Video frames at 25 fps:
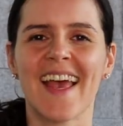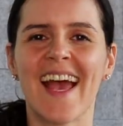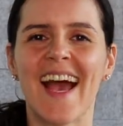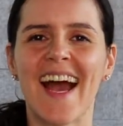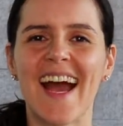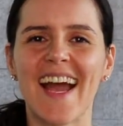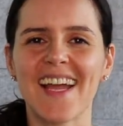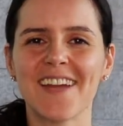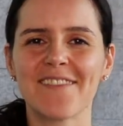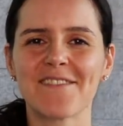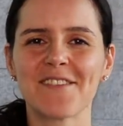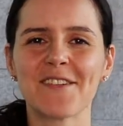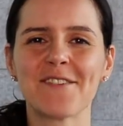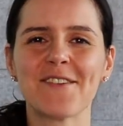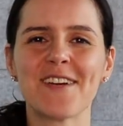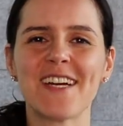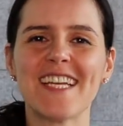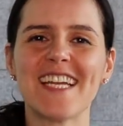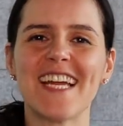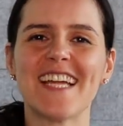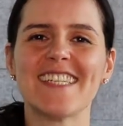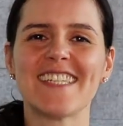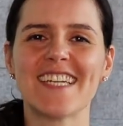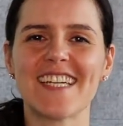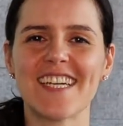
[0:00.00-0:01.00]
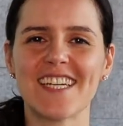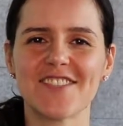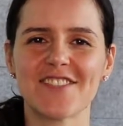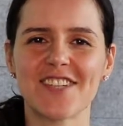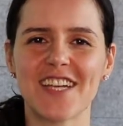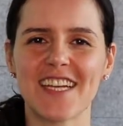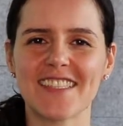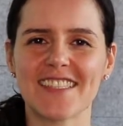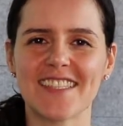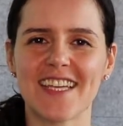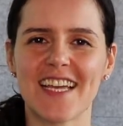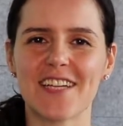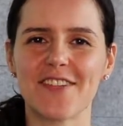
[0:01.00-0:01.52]
Hi everyone, Adina
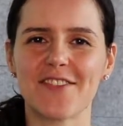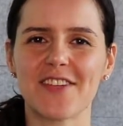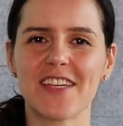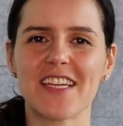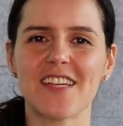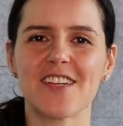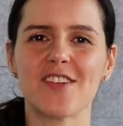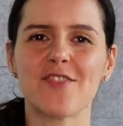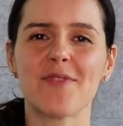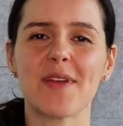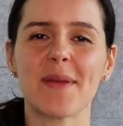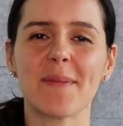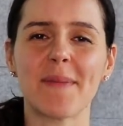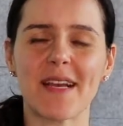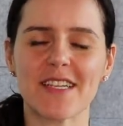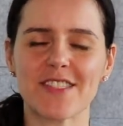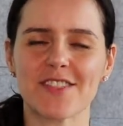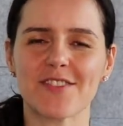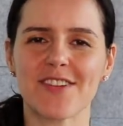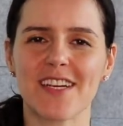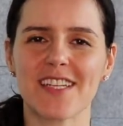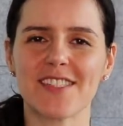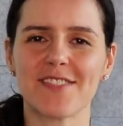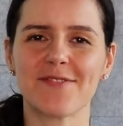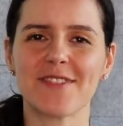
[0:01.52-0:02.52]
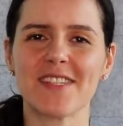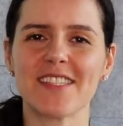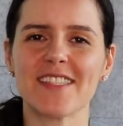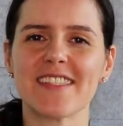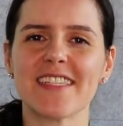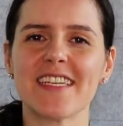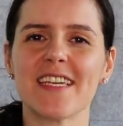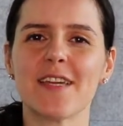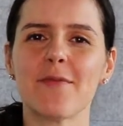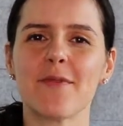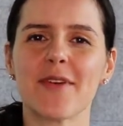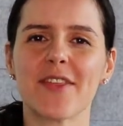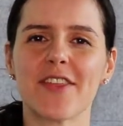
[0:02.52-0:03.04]
Dragosanu here, Remax Crest
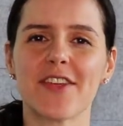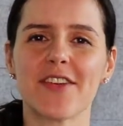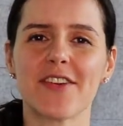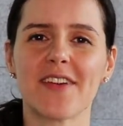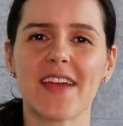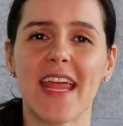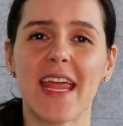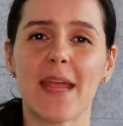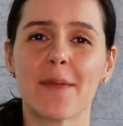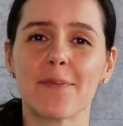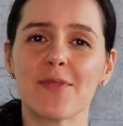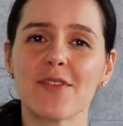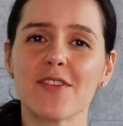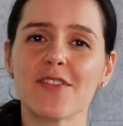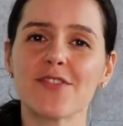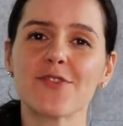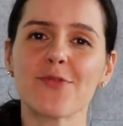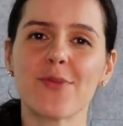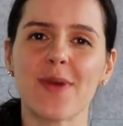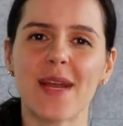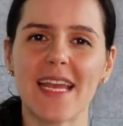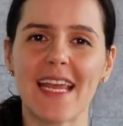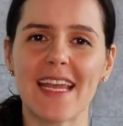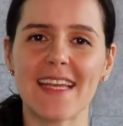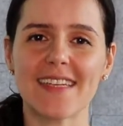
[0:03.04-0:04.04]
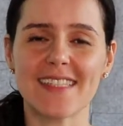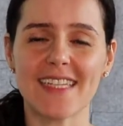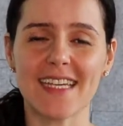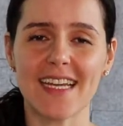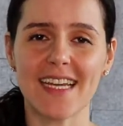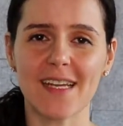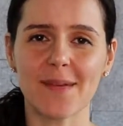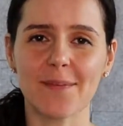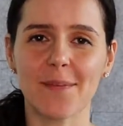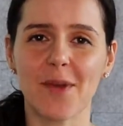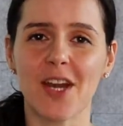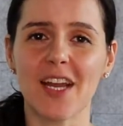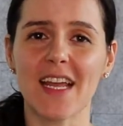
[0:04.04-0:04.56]
Realty with your April
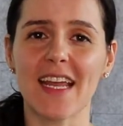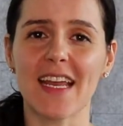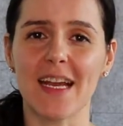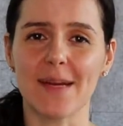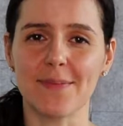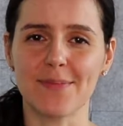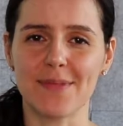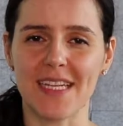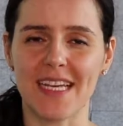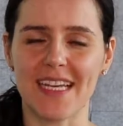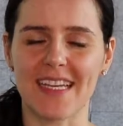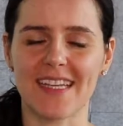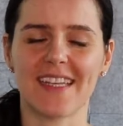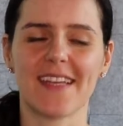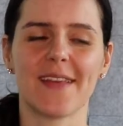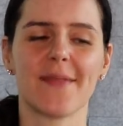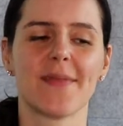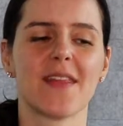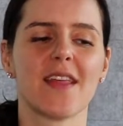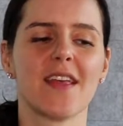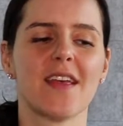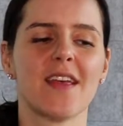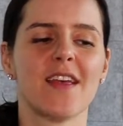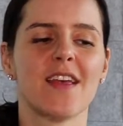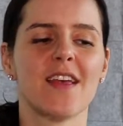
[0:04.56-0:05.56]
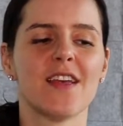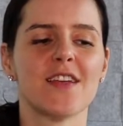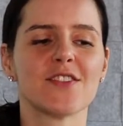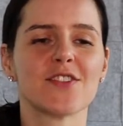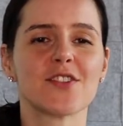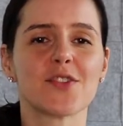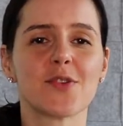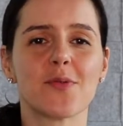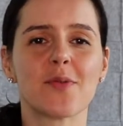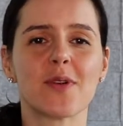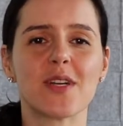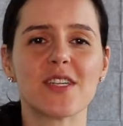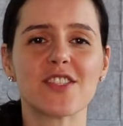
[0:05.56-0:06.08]
2018 market update.
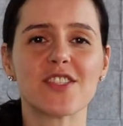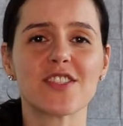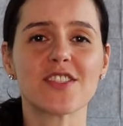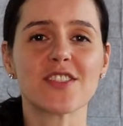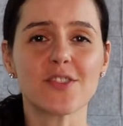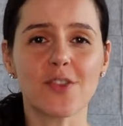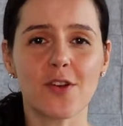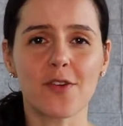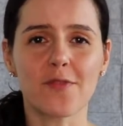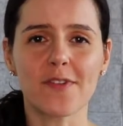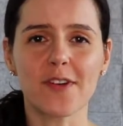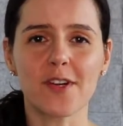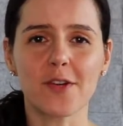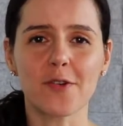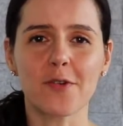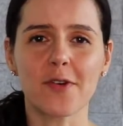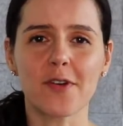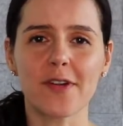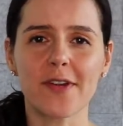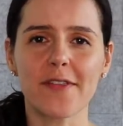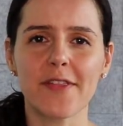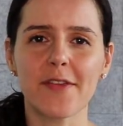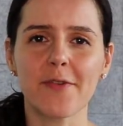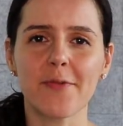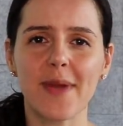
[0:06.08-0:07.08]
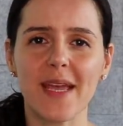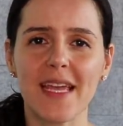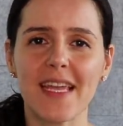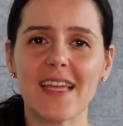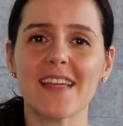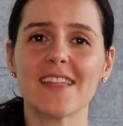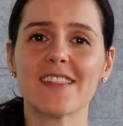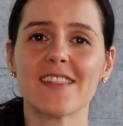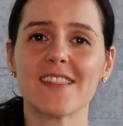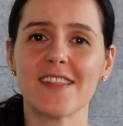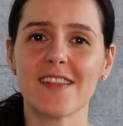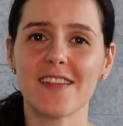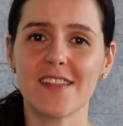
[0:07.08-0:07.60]
So we're just over a quarter of the
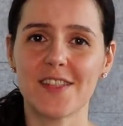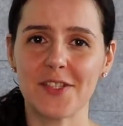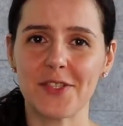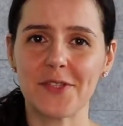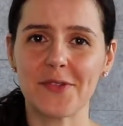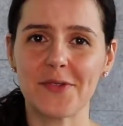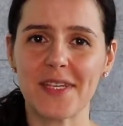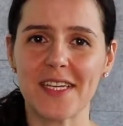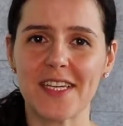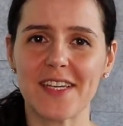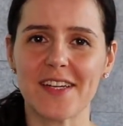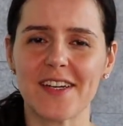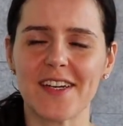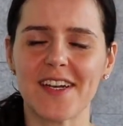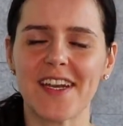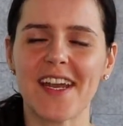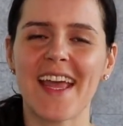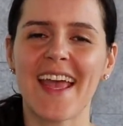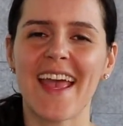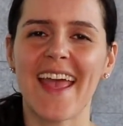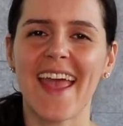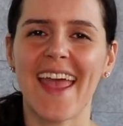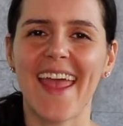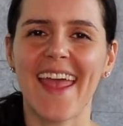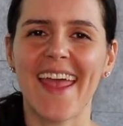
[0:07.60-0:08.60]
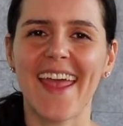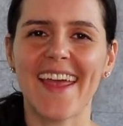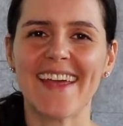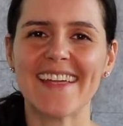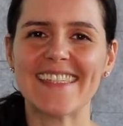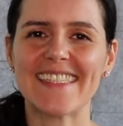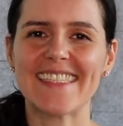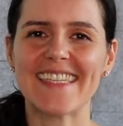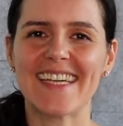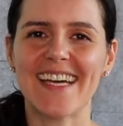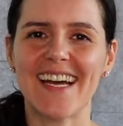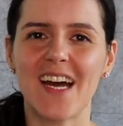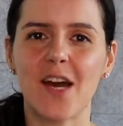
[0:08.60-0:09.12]
way into the new year
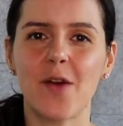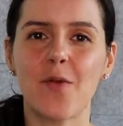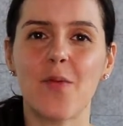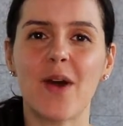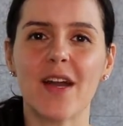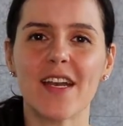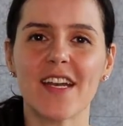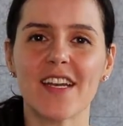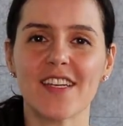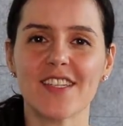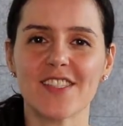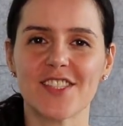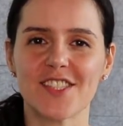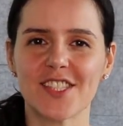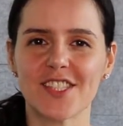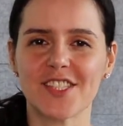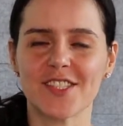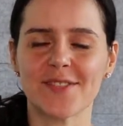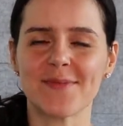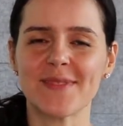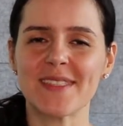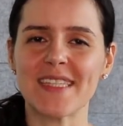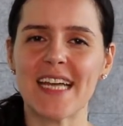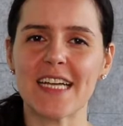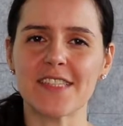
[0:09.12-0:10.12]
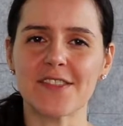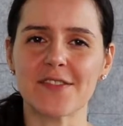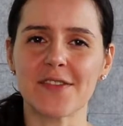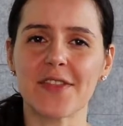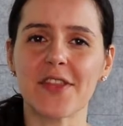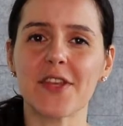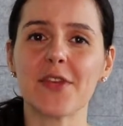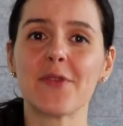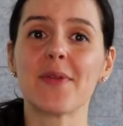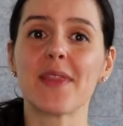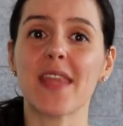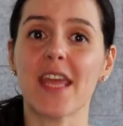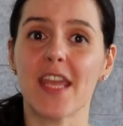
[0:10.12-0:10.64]
and wanted to share some stats with
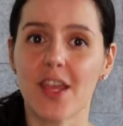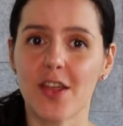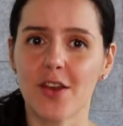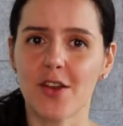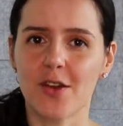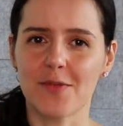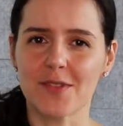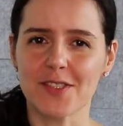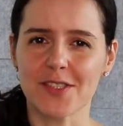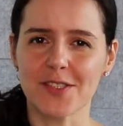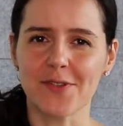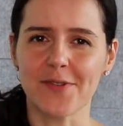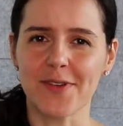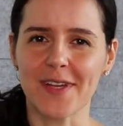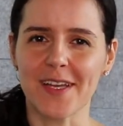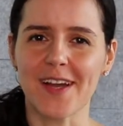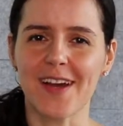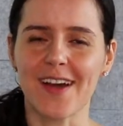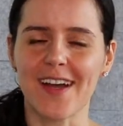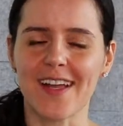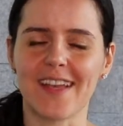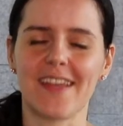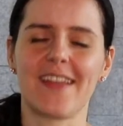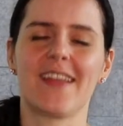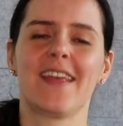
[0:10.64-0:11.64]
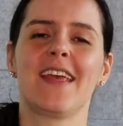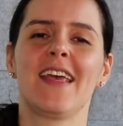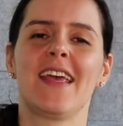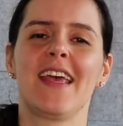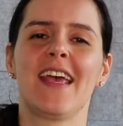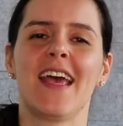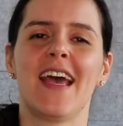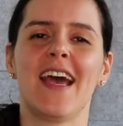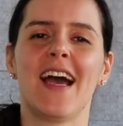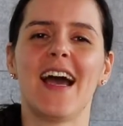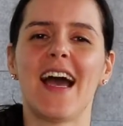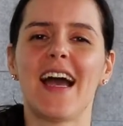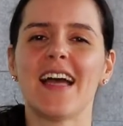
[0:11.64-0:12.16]
you and let you know what's going on.
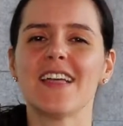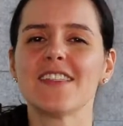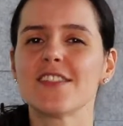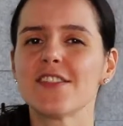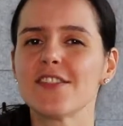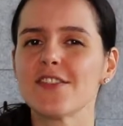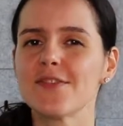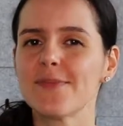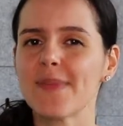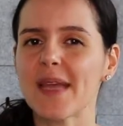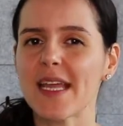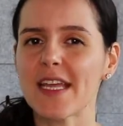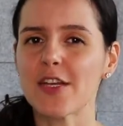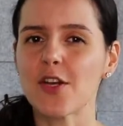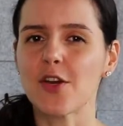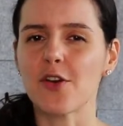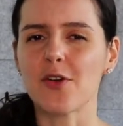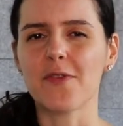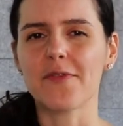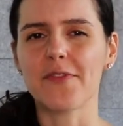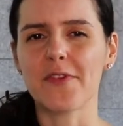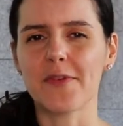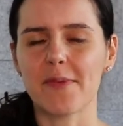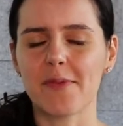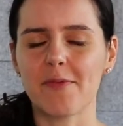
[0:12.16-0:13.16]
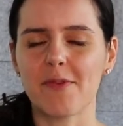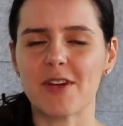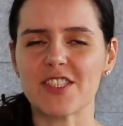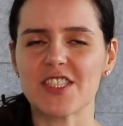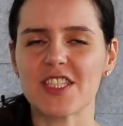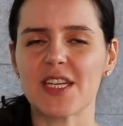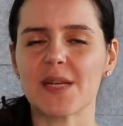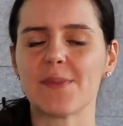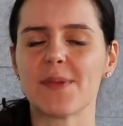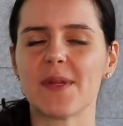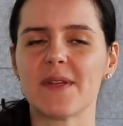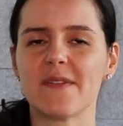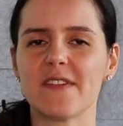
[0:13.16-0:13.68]
As you may know if you've been
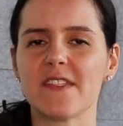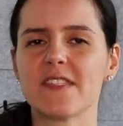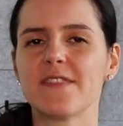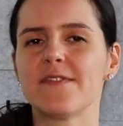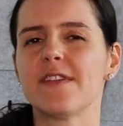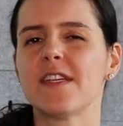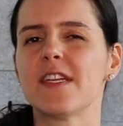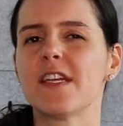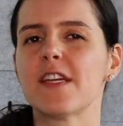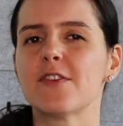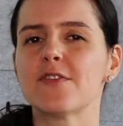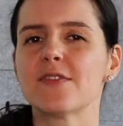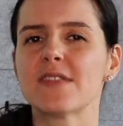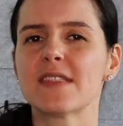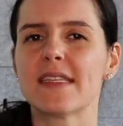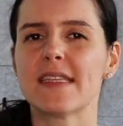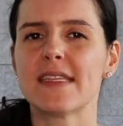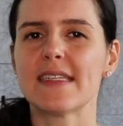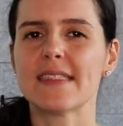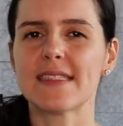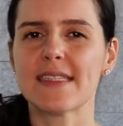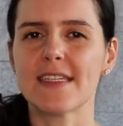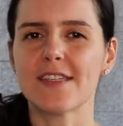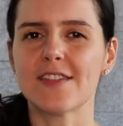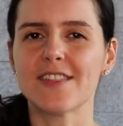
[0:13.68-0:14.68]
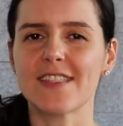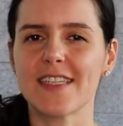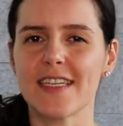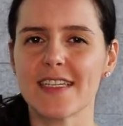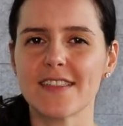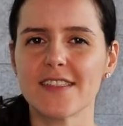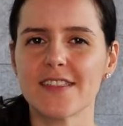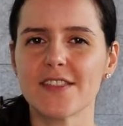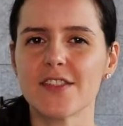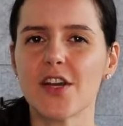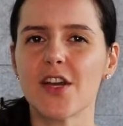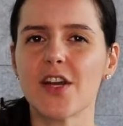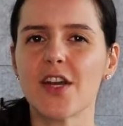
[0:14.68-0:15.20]
watching our previous videos, this year did
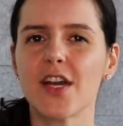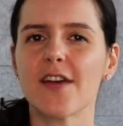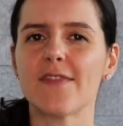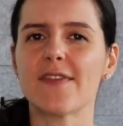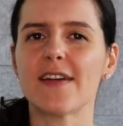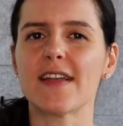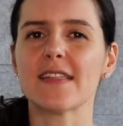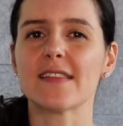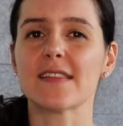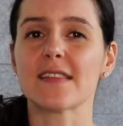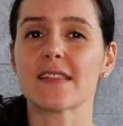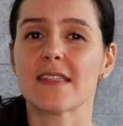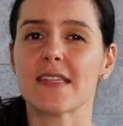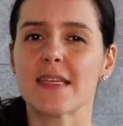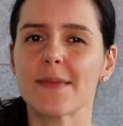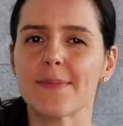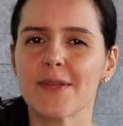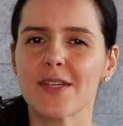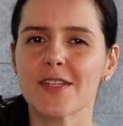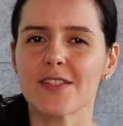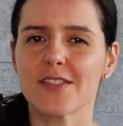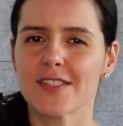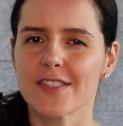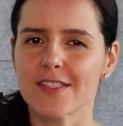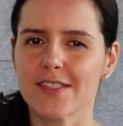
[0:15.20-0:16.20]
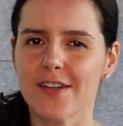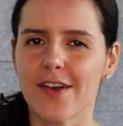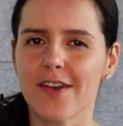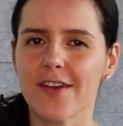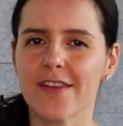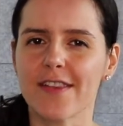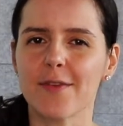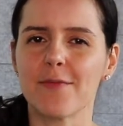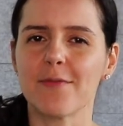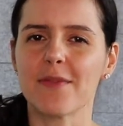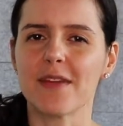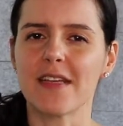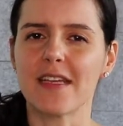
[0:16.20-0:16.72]
start off at a sleepier start
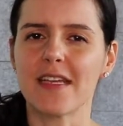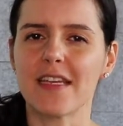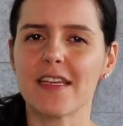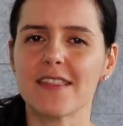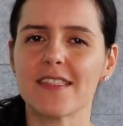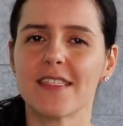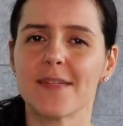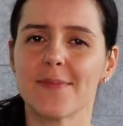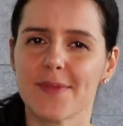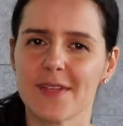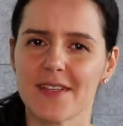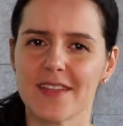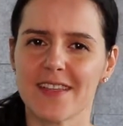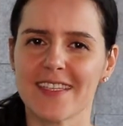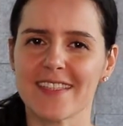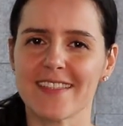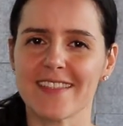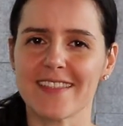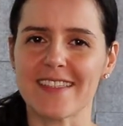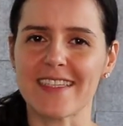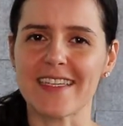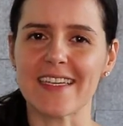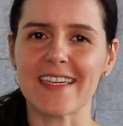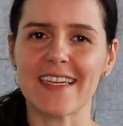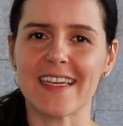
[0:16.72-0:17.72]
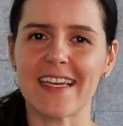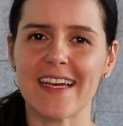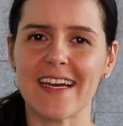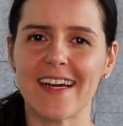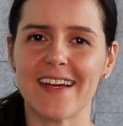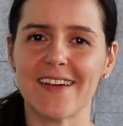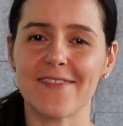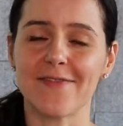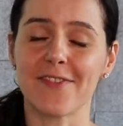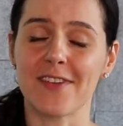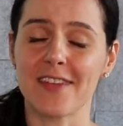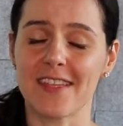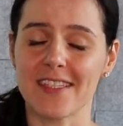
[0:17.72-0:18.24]
than we typically see
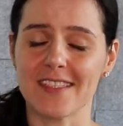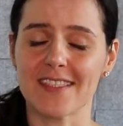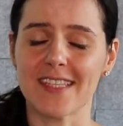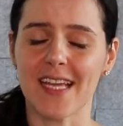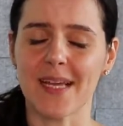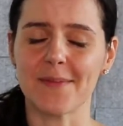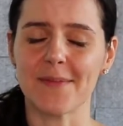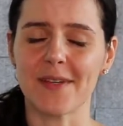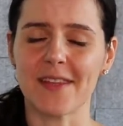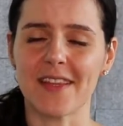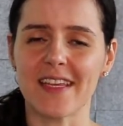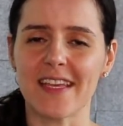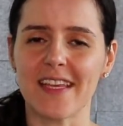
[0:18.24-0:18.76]
for this time of the